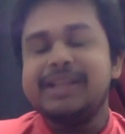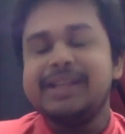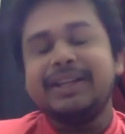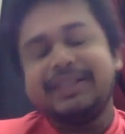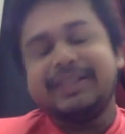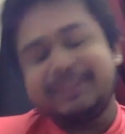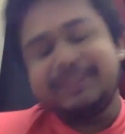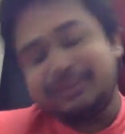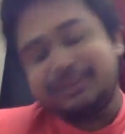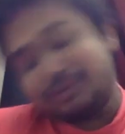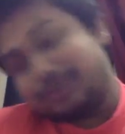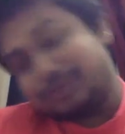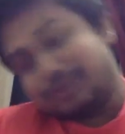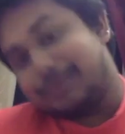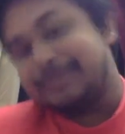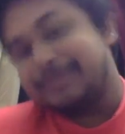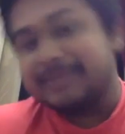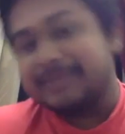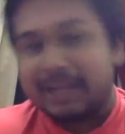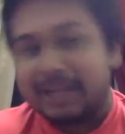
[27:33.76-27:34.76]

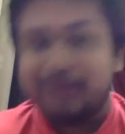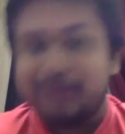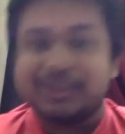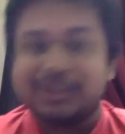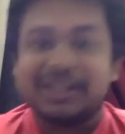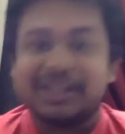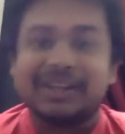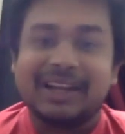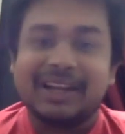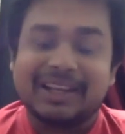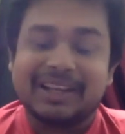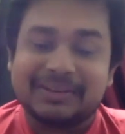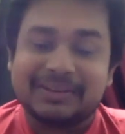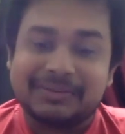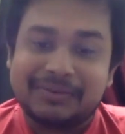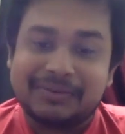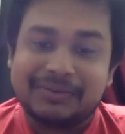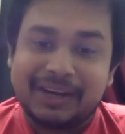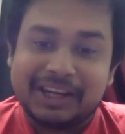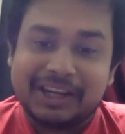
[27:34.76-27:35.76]
So that was a like
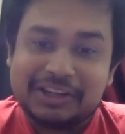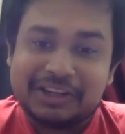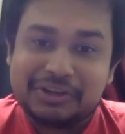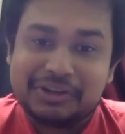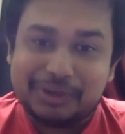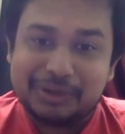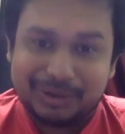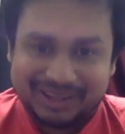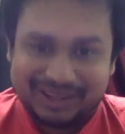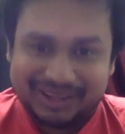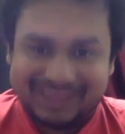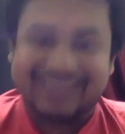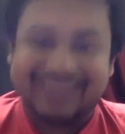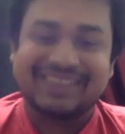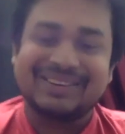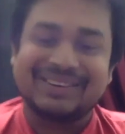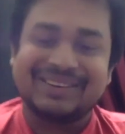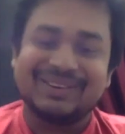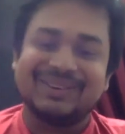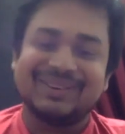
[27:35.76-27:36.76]
funny story.
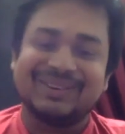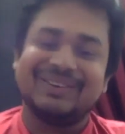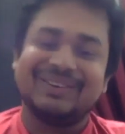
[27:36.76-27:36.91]
So